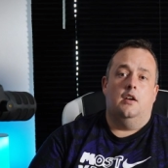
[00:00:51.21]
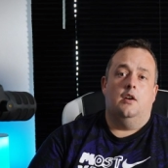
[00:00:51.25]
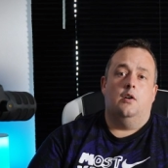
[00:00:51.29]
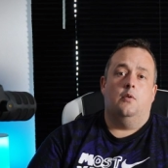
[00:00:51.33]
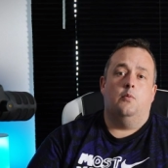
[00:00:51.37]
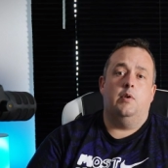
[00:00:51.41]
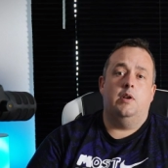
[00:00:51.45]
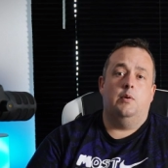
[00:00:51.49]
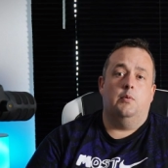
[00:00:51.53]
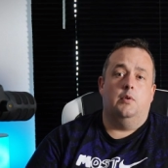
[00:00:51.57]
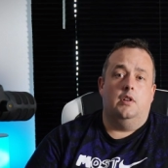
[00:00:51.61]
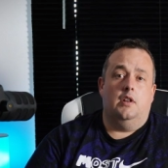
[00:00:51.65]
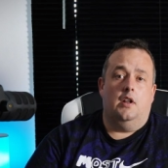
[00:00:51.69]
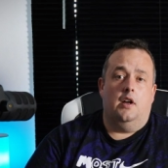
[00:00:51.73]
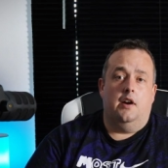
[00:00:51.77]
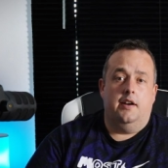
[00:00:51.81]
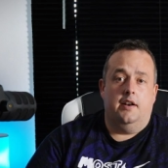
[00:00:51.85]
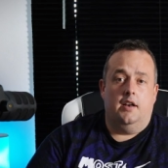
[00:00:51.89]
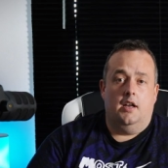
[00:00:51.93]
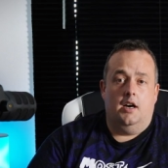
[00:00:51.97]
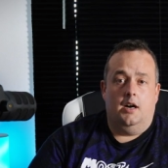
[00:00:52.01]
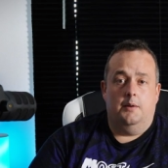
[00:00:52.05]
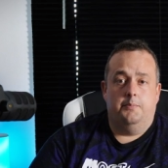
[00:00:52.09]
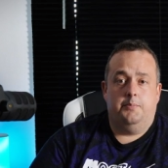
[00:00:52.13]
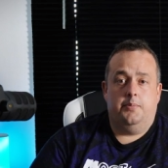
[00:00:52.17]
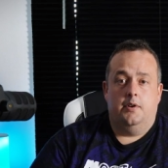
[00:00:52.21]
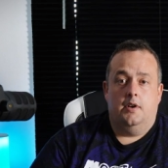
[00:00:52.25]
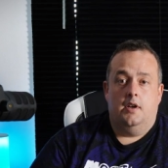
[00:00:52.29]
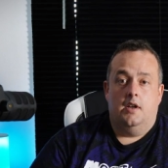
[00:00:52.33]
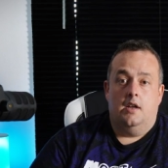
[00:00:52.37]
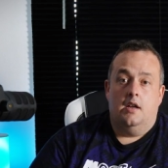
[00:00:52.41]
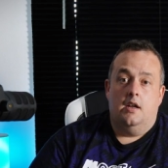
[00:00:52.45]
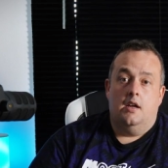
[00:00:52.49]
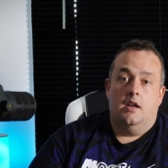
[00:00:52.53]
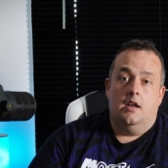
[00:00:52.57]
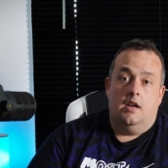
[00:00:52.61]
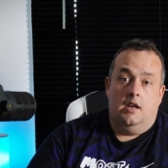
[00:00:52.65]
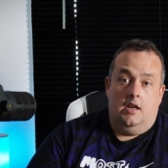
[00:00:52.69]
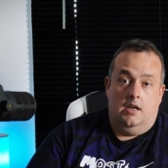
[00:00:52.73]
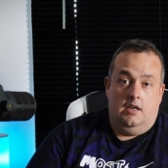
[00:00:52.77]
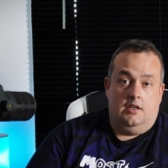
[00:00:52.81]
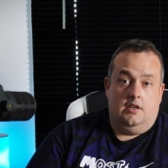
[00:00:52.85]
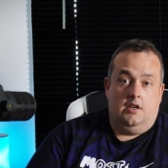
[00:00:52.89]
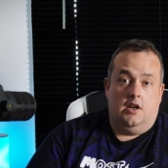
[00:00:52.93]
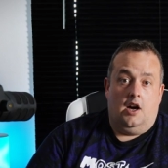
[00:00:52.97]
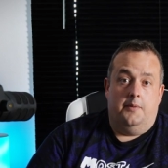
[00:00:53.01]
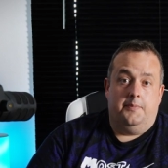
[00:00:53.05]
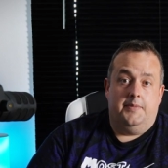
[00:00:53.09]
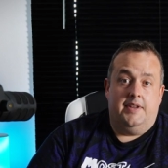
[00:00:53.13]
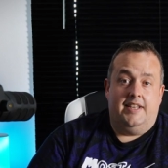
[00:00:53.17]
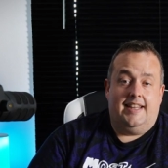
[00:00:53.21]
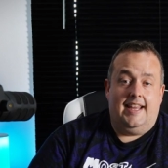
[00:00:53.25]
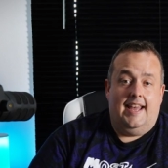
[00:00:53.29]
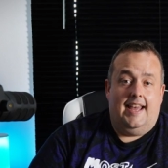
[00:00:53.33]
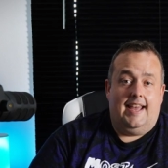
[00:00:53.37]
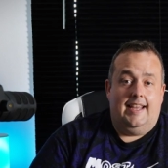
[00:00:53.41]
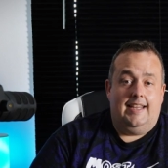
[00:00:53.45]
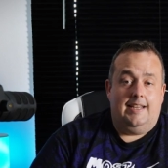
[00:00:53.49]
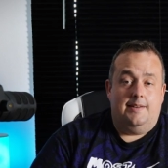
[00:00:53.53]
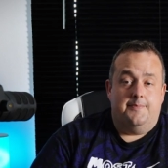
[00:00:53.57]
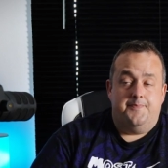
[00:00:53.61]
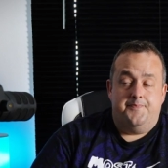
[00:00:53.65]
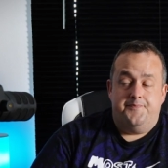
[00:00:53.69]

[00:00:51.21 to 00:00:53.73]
we will line up come the day.